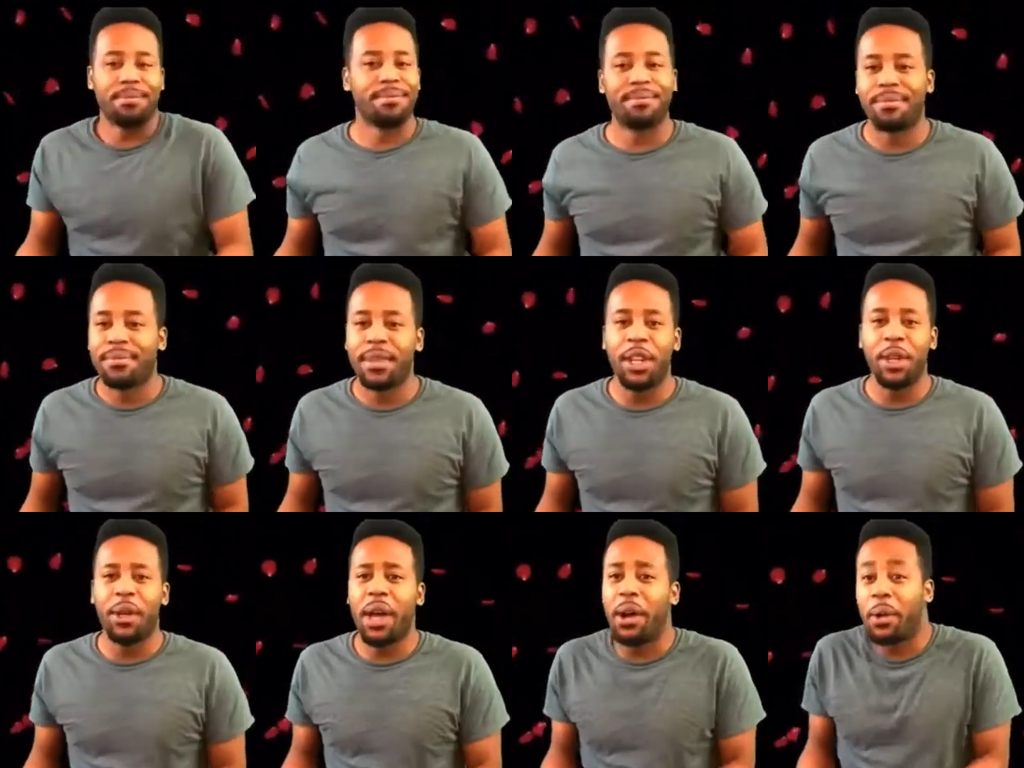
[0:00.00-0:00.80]
There you
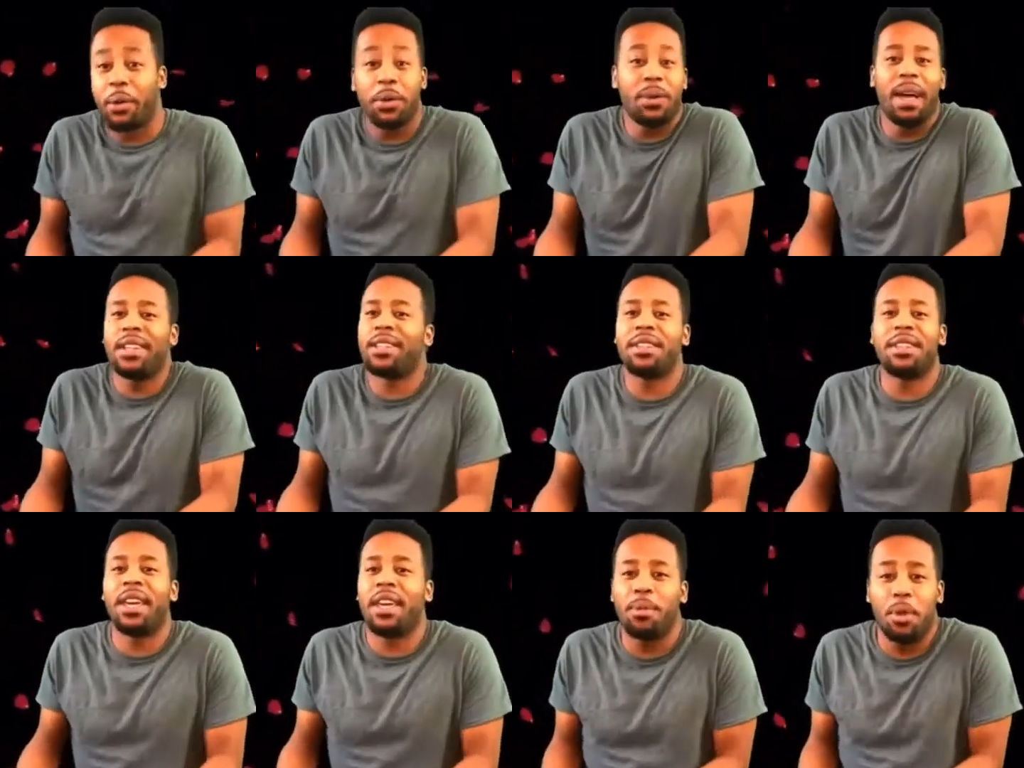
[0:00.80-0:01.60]
go. You got your
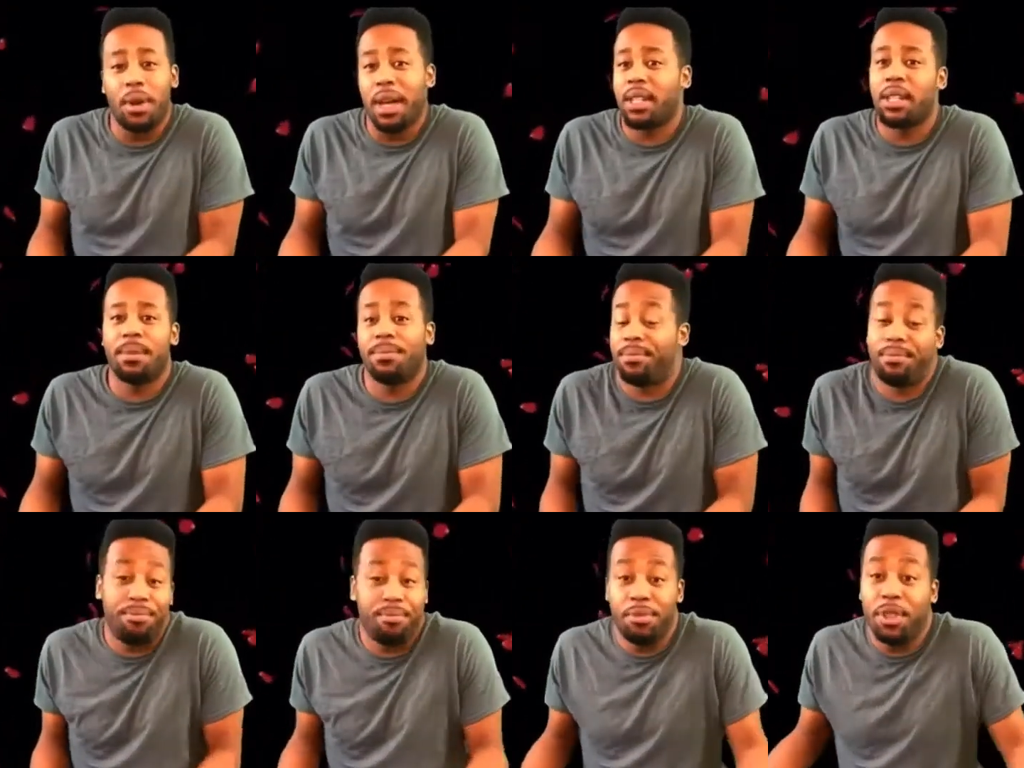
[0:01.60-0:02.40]
theme. You got
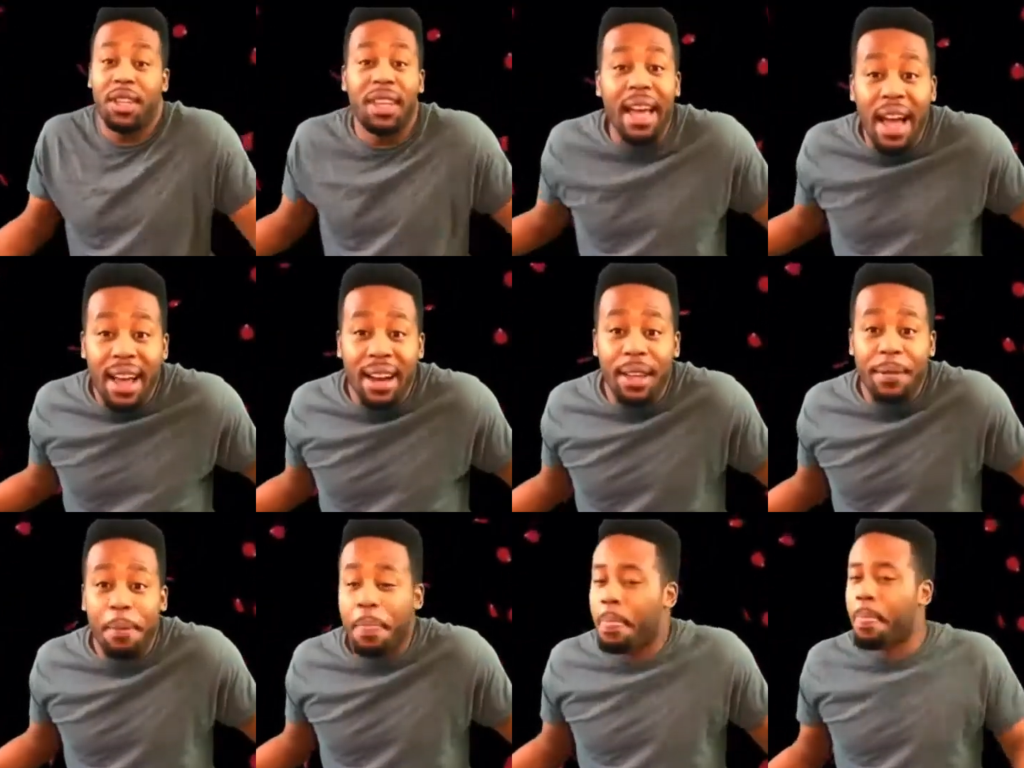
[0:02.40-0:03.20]
it.